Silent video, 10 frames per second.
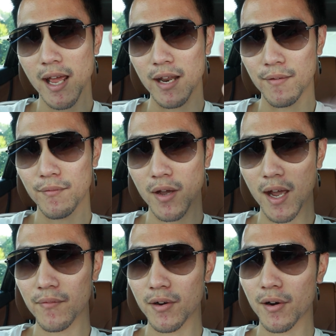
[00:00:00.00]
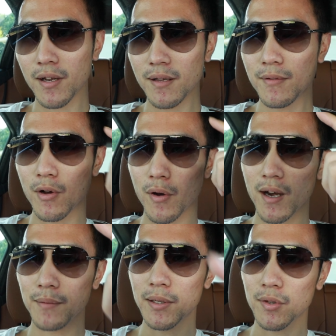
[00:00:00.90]
And if you haven't already, go ahead
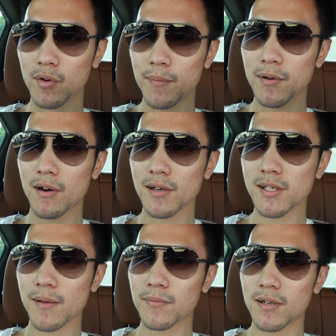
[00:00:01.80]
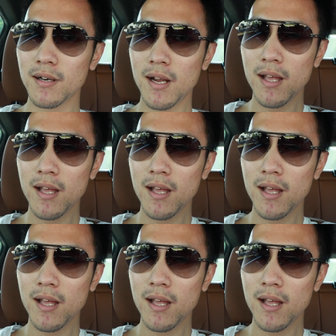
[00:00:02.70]
and subscribe to Car Chapter.